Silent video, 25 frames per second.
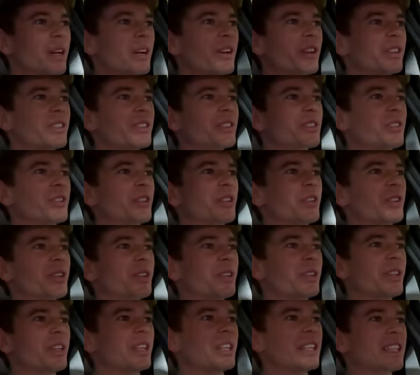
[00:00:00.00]
going
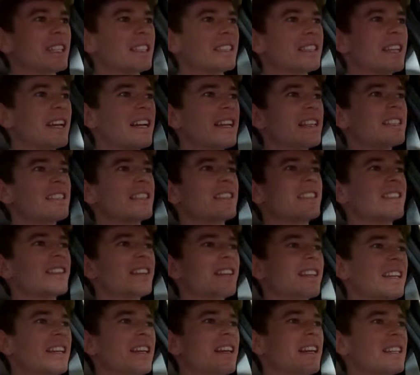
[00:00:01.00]
to test
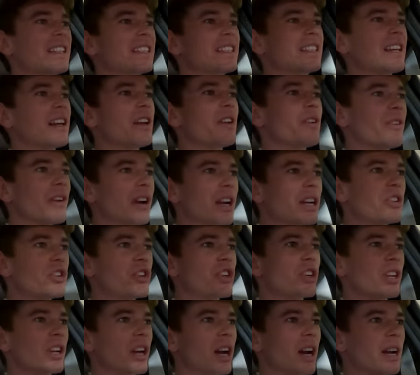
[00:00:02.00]
the
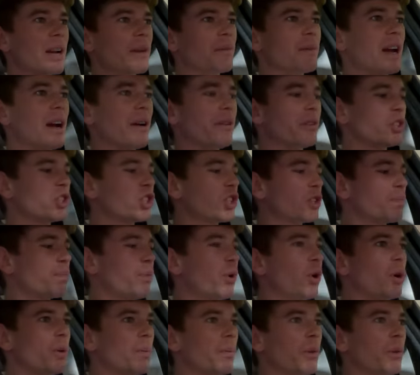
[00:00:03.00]
acceleration. I am now in sport